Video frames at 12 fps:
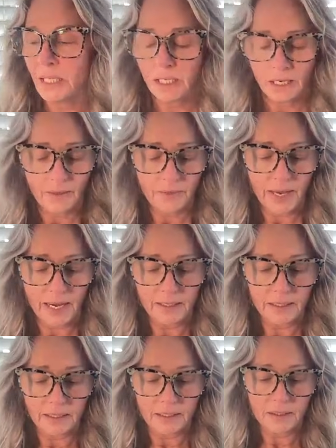That
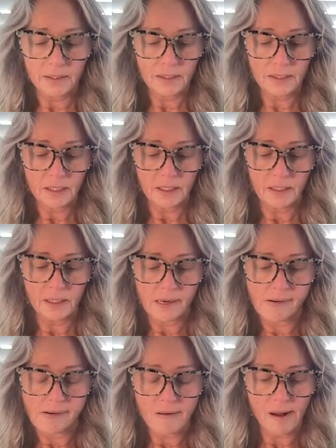is
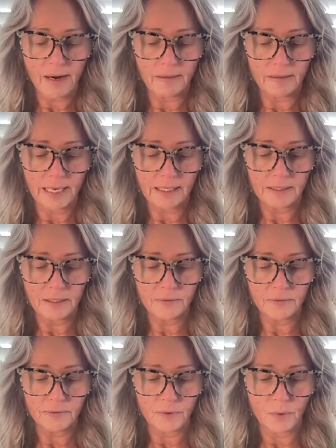our lesson
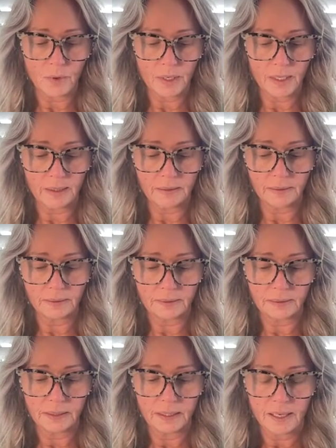for
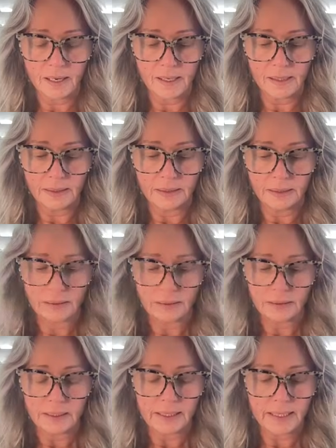
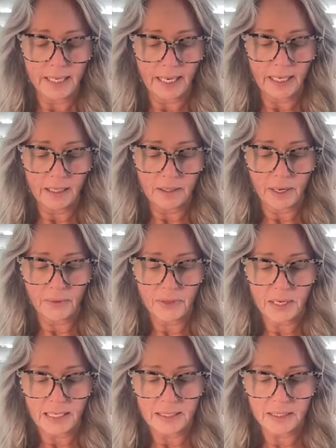today. Nothing
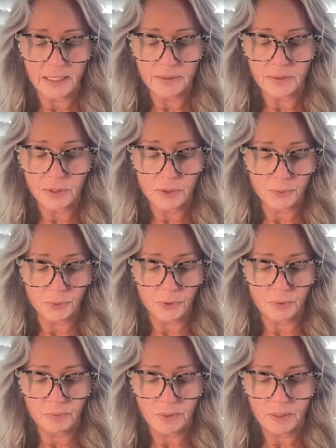I see in this
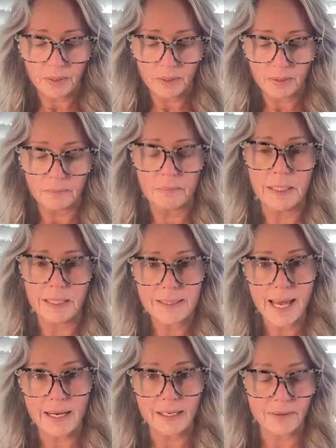room means
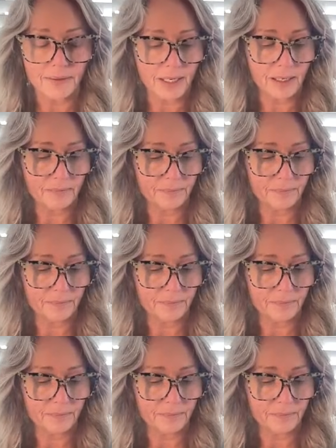anything.